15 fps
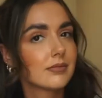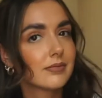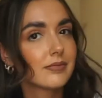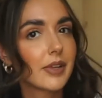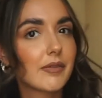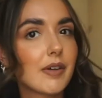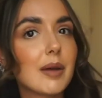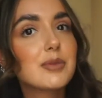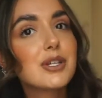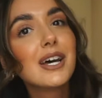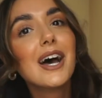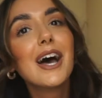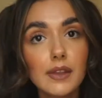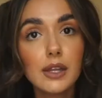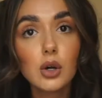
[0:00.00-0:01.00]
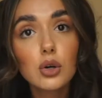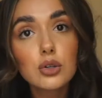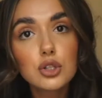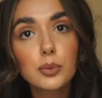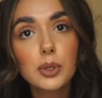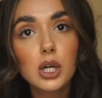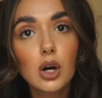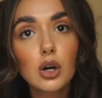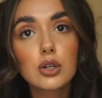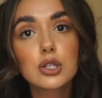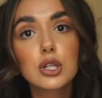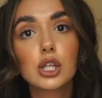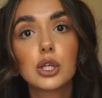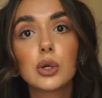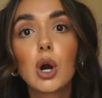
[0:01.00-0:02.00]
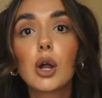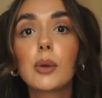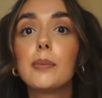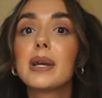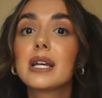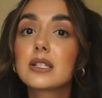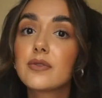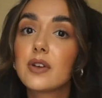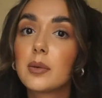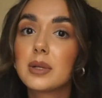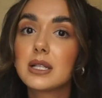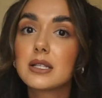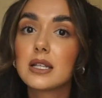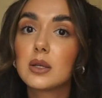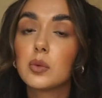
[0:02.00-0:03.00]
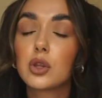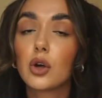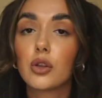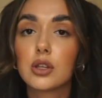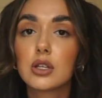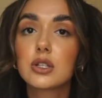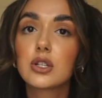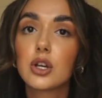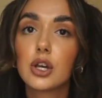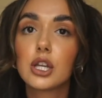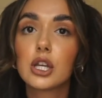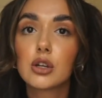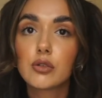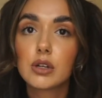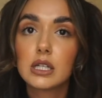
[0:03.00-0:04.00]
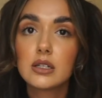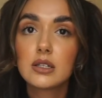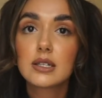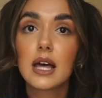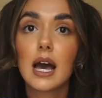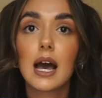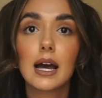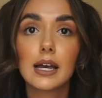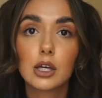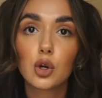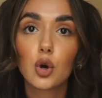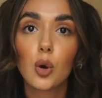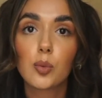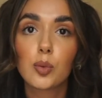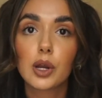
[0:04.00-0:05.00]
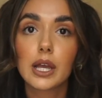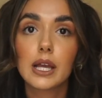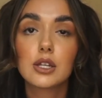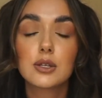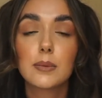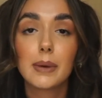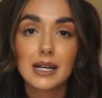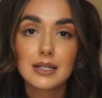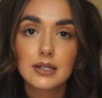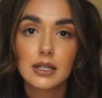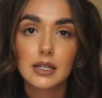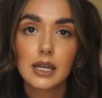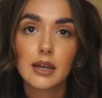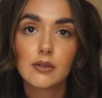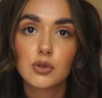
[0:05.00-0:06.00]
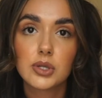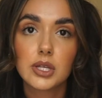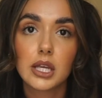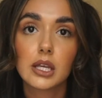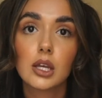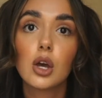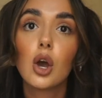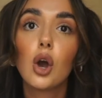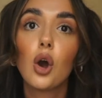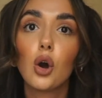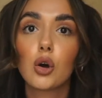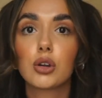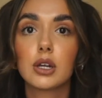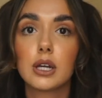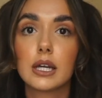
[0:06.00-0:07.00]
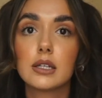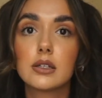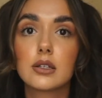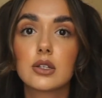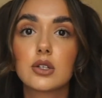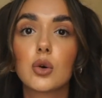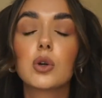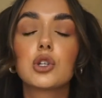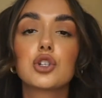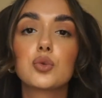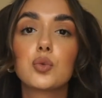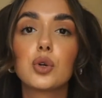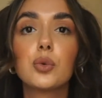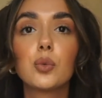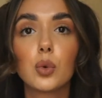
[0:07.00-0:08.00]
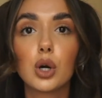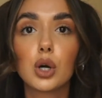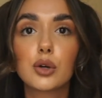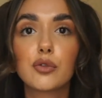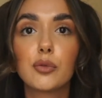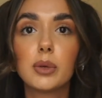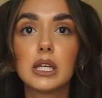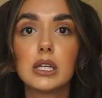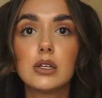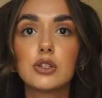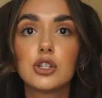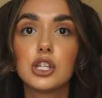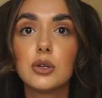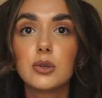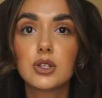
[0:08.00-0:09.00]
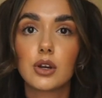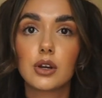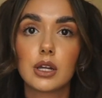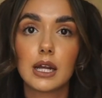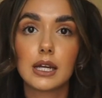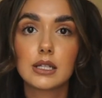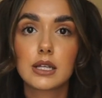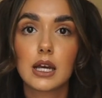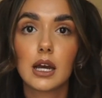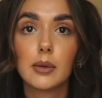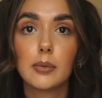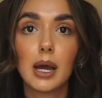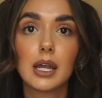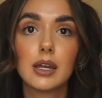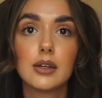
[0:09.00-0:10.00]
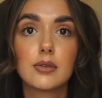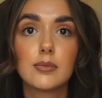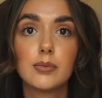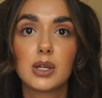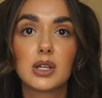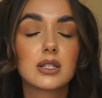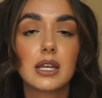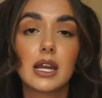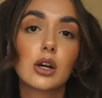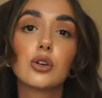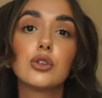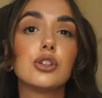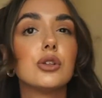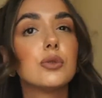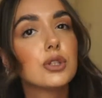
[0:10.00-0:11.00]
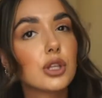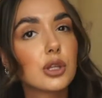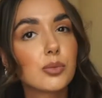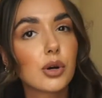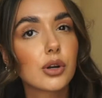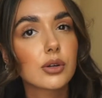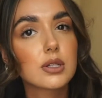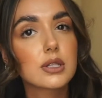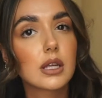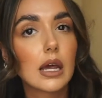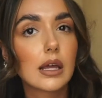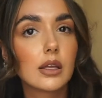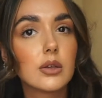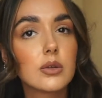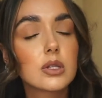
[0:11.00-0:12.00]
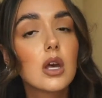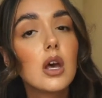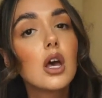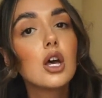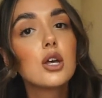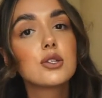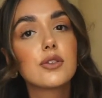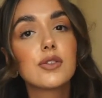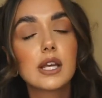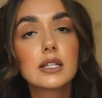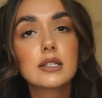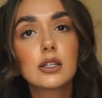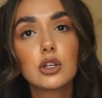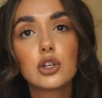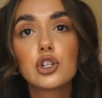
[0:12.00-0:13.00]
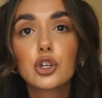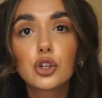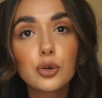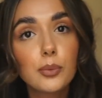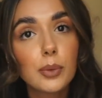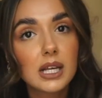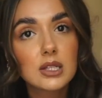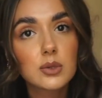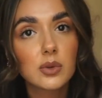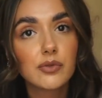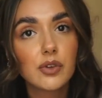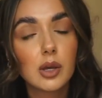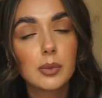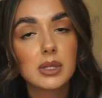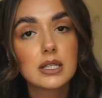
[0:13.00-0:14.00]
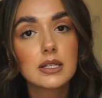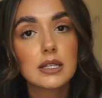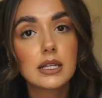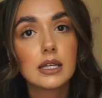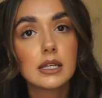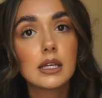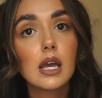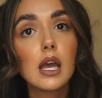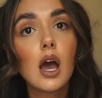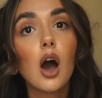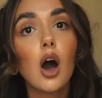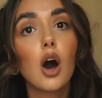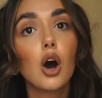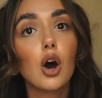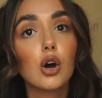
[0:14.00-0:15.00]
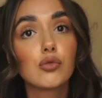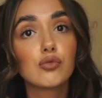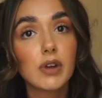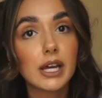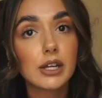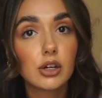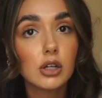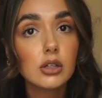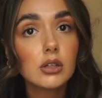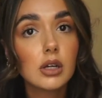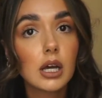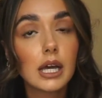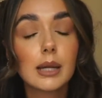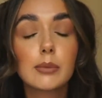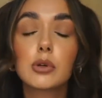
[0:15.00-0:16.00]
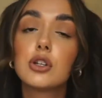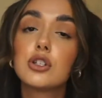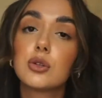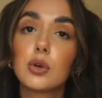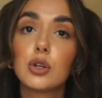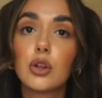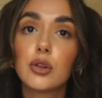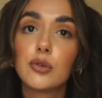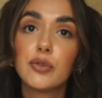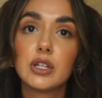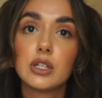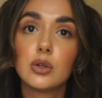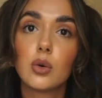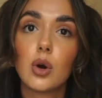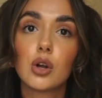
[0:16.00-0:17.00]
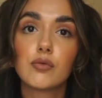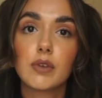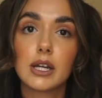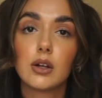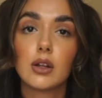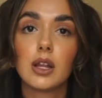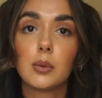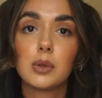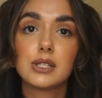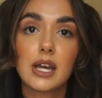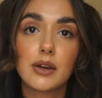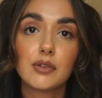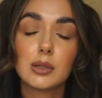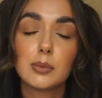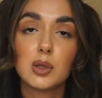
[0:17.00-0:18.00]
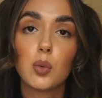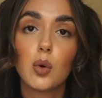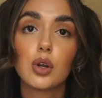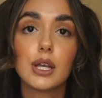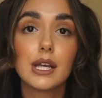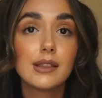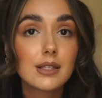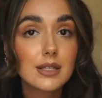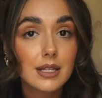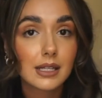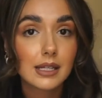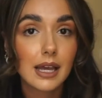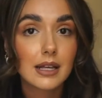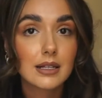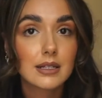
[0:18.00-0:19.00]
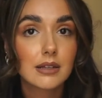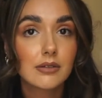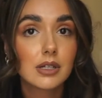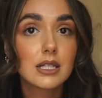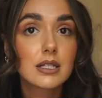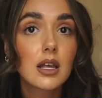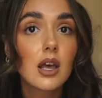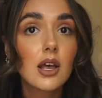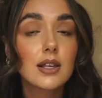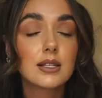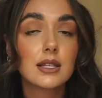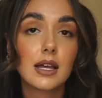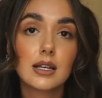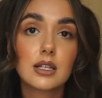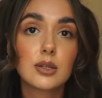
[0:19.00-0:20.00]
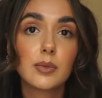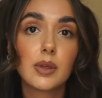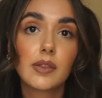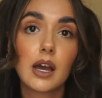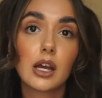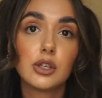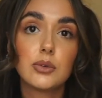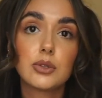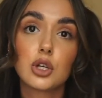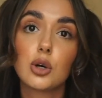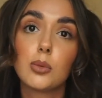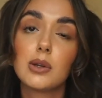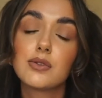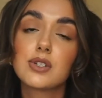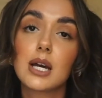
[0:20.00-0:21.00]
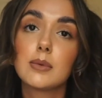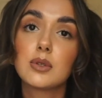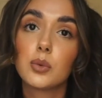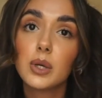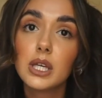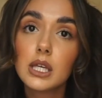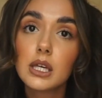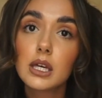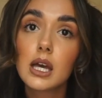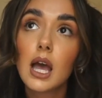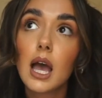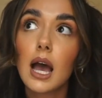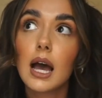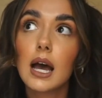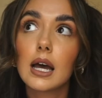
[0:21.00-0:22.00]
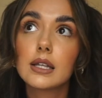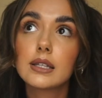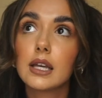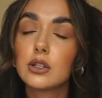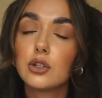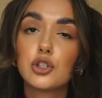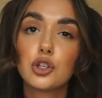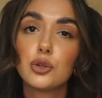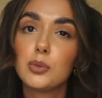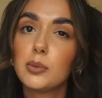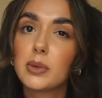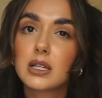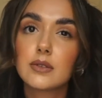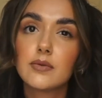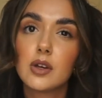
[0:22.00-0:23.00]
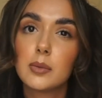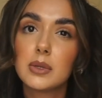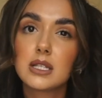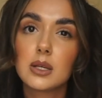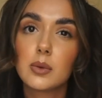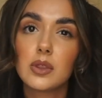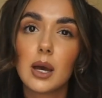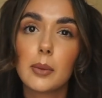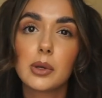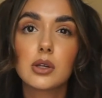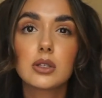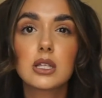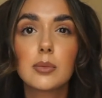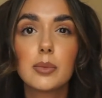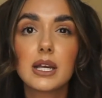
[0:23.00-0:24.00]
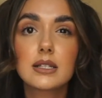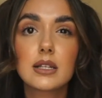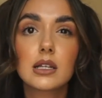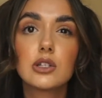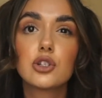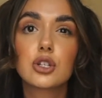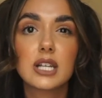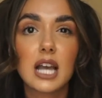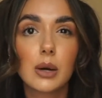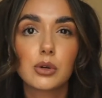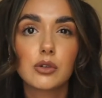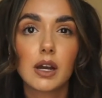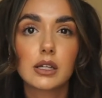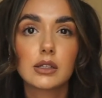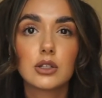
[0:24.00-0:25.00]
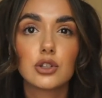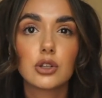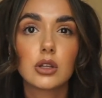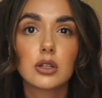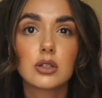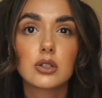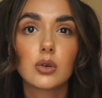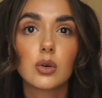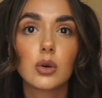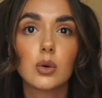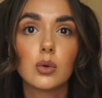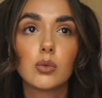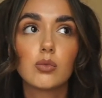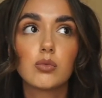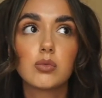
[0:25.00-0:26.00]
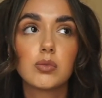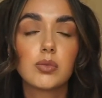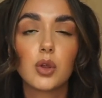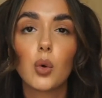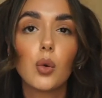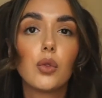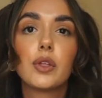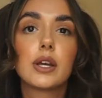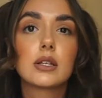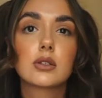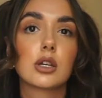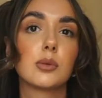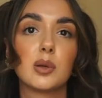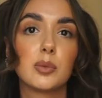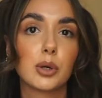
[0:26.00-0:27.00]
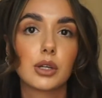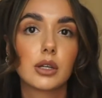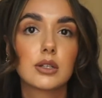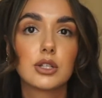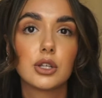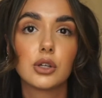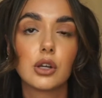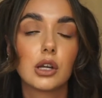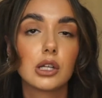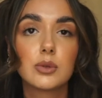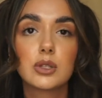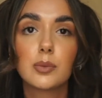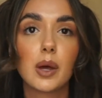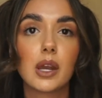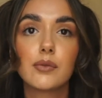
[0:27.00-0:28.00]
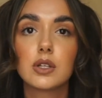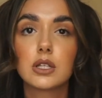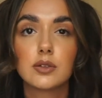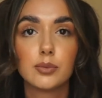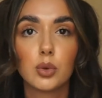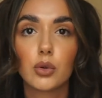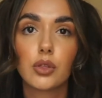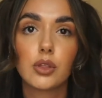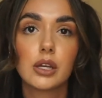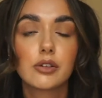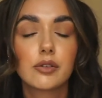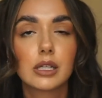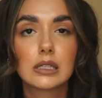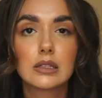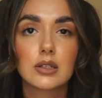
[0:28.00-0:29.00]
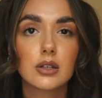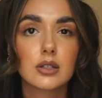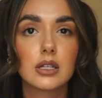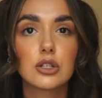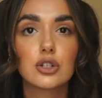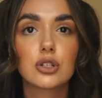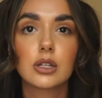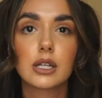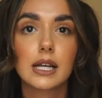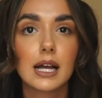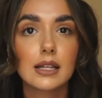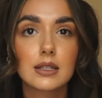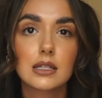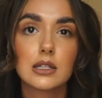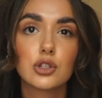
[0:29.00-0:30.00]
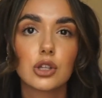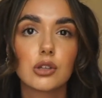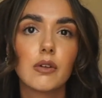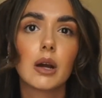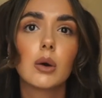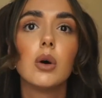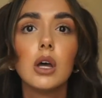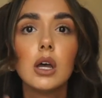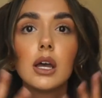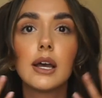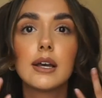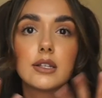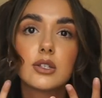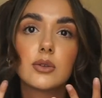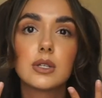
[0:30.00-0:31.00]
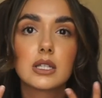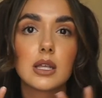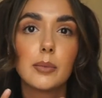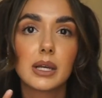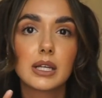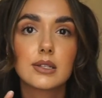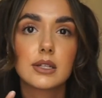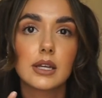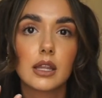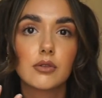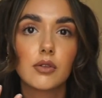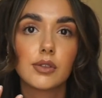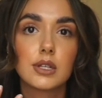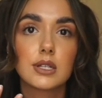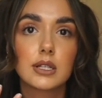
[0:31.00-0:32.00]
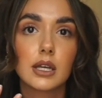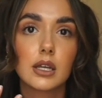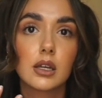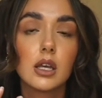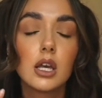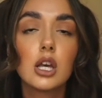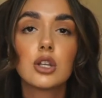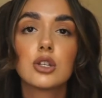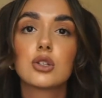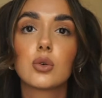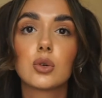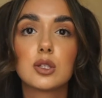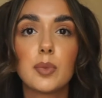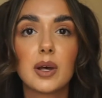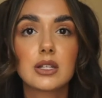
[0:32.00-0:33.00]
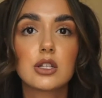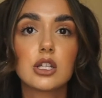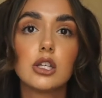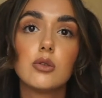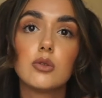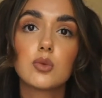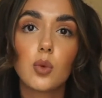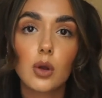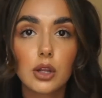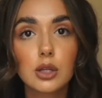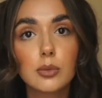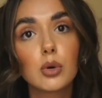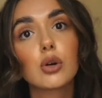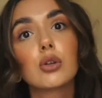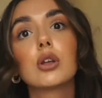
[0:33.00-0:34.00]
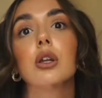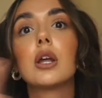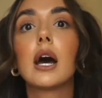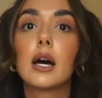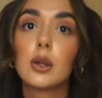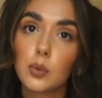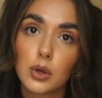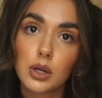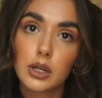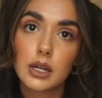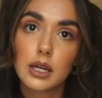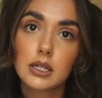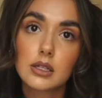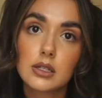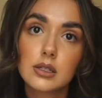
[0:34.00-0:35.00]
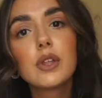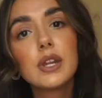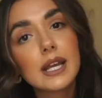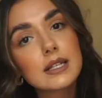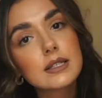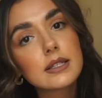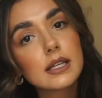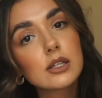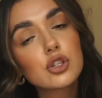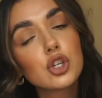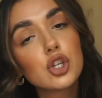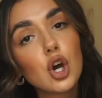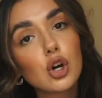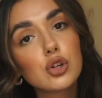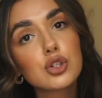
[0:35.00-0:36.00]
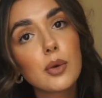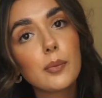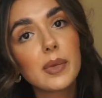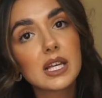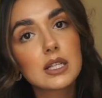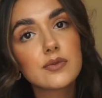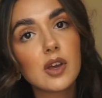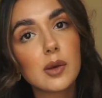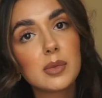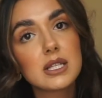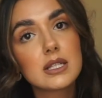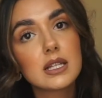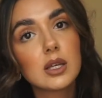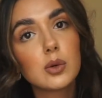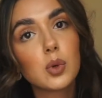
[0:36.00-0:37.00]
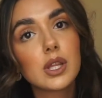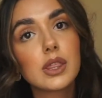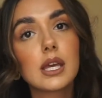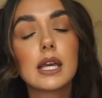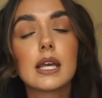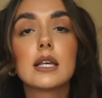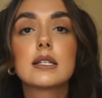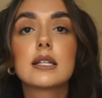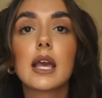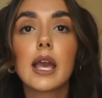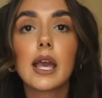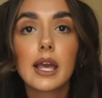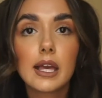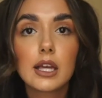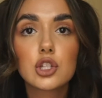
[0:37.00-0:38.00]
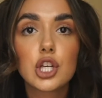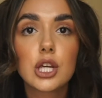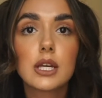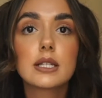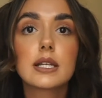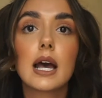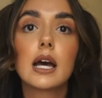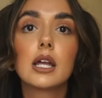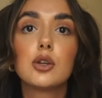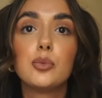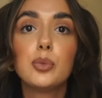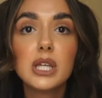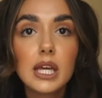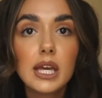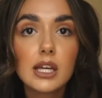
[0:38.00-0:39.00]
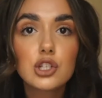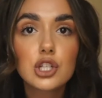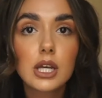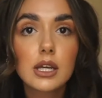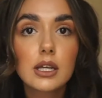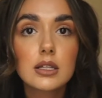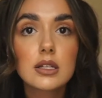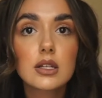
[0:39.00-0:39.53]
That rhymed. And also because you can't mix vitamin C with other certain ingredients that I incorporate into my skincare routine on a night. So it just wouldn't work for me to use it on a nighttime, and because then I couldn't use the other products that I use. So things that you shouldn't mix with vitamin C are retinol, and I'm going to do another video on retinol. That will definitely be one in the skincare series. So that is something that I use a couple of times a week, and yeah, you shouldn't be mixing vitamin C with that because they basically just counteract each other. So the whole thing is going to be pointless. You're going to lose the benefits of both of the ingredients because they're just going to cancel each other out as soon as they're mixed together on the skin. So it's best to use one in the morning and one at night. The next thing to not mix vitamin C with is AHAs and BHAs.